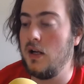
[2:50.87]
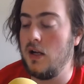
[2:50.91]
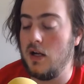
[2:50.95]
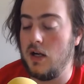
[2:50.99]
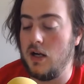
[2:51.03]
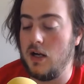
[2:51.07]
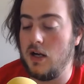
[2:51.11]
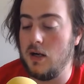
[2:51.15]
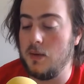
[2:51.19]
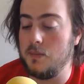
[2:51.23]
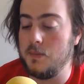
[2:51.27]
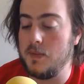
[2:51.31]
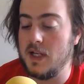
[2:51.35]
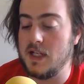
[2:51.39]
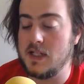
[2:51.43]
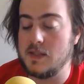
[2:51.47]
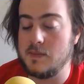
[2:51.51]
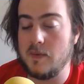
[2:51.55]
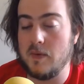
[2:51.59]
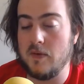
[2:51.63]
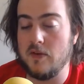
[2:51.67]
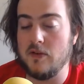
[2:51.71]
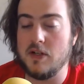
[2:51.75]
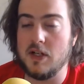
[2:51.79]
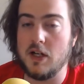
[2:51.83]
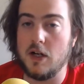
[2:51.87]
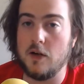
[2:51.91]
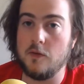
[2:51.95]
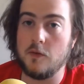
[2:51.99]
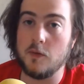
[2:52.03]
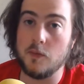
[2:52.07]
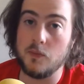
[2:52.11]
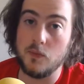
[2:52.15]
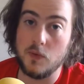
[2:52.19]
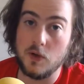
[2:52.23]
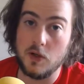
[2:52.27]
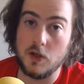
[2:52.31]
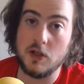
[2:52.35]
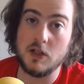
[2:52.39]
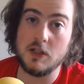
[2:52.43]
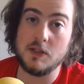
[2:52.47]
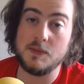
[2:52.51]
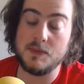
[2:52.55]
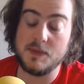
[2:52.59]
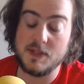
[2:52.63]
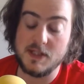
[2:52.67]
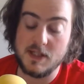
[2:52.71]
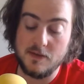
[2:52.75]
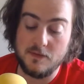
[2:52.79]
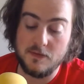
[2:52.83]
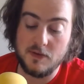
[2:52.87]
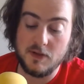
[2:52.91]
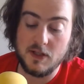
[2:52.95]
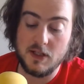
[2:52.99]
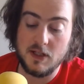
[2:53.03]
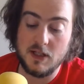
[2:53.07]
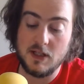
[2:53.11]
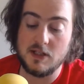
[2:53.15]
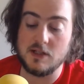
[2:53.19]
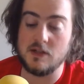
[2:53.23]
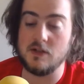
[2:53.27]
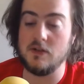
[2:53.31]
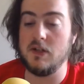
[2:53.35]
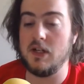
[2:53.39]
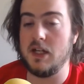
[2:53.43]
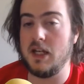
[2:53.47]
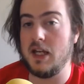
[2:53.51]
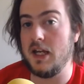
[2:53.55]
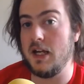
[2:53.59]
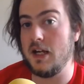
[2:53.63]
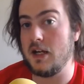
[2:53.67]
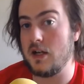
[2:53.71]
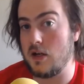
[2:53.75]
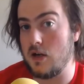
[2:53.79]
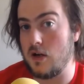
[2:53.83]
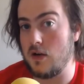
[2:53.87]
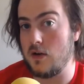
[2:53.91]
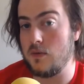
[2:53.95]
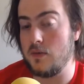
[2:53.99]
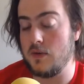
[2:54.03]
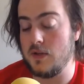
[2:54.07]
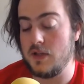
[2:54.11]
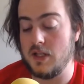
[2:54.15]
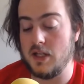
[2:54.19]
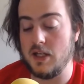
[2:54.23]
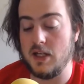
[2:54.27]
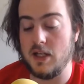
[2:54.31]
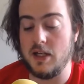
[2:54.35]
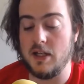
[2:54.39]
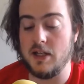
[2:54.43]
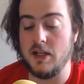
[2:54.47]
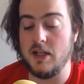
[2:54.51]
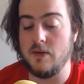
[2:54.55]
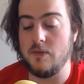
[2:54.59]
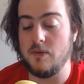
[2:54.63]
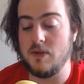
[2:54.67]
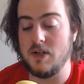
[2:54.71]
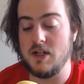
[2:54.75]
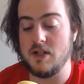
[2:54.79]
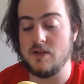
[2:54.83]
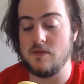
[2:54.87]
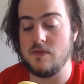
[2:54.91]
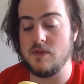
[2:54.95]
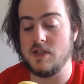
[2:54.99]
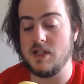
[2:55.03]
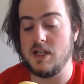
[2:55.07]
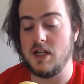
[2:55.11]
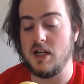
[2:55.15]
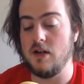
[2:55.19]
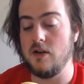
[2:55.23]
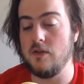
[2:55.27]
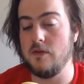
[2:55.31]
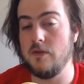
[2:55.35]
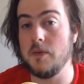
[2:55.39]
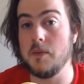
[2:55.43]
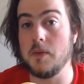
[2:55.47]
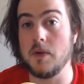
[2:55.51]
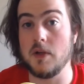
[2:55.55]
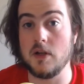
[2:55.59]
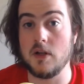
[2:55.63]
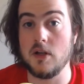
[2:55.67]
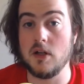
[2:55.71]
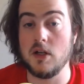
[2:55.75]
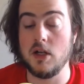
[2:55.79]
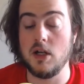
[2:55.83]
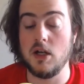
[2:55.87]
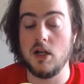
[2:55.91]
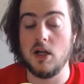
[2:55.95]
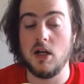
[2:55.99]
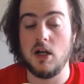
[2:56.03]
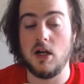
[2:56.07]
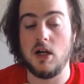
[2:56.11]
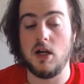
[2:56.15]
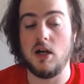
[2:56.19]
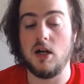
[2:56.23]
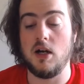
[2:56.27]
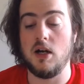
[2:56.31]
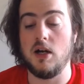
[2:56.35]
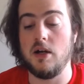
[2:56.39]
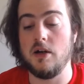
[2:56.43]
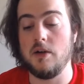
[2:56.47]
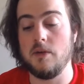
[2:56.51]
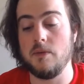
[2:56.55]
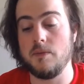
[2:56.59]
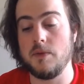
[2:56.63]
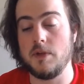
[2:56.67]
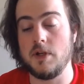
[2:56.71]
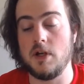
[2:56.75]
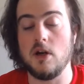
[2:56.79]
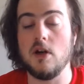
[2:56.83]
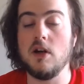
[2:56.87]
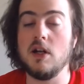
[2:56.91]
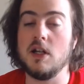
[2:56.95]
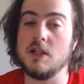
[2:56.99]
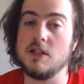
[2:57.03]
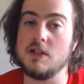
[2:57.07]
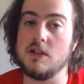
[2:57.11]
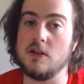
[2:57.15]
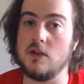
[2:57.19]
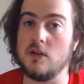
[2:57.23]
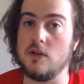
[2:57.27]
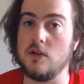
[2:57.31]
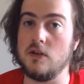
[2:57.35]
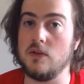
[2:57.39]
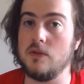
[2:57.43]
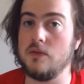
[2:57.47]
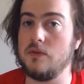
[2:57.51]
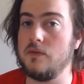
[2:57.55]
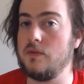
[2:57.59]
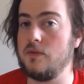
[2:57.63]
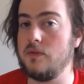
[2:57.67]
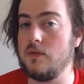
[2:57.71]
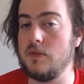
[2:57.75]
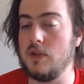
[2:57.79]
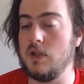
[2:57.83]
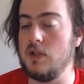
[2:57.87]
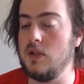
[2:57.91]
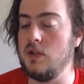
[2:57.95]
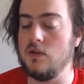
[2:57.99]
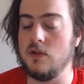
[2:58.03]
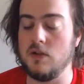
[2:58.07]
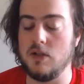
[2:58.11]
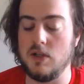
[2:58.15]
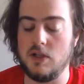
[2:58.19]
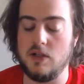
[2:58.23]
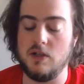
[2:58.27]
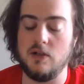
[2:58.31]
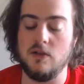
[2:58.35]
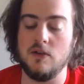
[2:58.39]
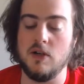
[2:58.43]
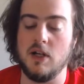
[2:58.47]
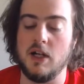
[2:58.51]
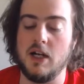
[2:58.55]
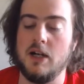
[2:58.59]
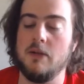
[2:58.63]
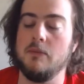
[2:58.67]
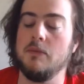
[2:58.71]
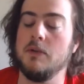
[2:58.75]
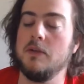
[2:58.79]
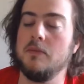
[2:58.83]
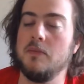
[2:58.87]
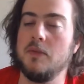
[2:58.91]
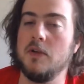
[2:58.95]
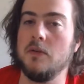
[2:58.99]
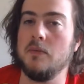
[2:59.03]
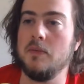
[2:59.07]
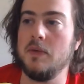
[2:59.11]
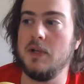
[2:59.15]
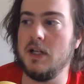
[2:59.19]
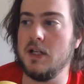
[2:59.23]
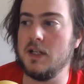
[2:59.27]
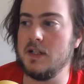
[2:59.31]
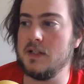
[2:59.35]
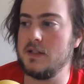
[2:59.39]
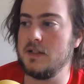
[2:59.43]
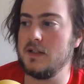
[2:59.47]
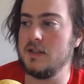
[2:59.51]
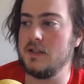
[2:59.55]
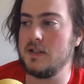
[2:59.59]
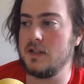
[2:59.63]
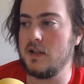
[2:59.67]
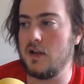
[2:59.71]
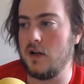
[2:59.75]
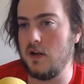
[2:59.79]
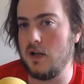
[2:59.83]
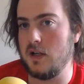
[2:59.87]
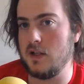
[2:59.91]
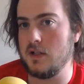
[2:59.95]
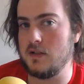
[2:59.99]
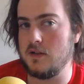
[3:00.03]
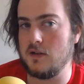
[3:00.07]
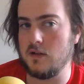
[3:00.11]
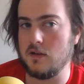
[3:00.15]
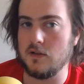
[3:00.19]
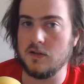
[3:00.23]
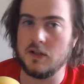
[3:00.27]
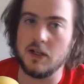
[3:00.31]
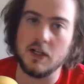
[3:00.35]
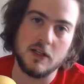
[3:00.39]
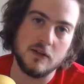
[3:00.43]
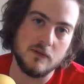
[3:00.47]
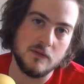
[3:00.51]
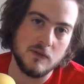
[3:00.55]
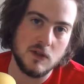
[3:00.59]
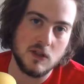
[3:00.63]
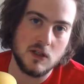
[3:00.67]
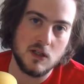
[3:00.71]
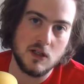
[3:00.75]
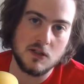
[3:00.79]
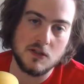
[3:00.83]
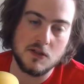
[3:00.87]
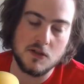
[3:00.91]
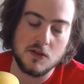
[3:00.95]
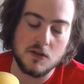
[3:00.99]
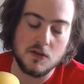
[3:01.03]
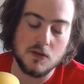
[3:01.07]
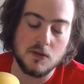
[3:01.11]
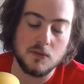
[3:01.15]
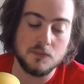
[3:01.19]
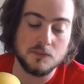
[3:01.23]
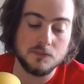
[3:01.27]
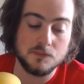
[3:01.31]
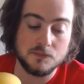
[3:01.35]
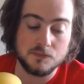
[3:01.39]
Has to be retired from the rearguard specifically, so you can't guard with it. And then when it's retired from the guardian circle, you're not able to mill because it's guardian circle, not the rearguard circle.